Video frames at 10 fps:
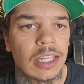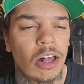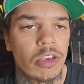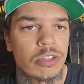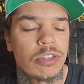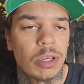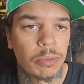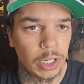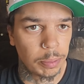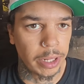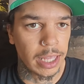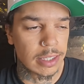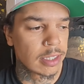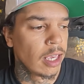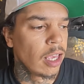then also some real
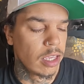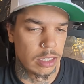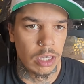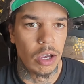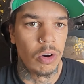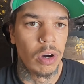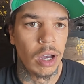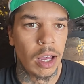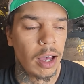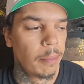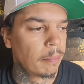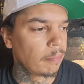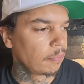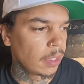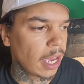plants. So
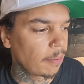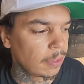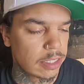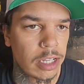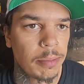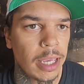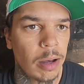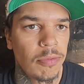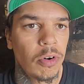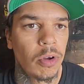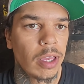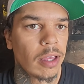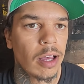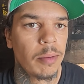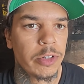yeah, that's going to be helpful
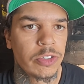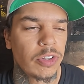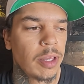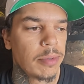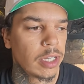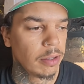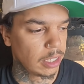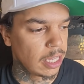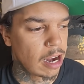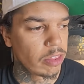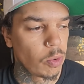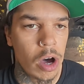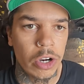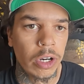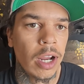just for them to get out of the
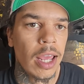water,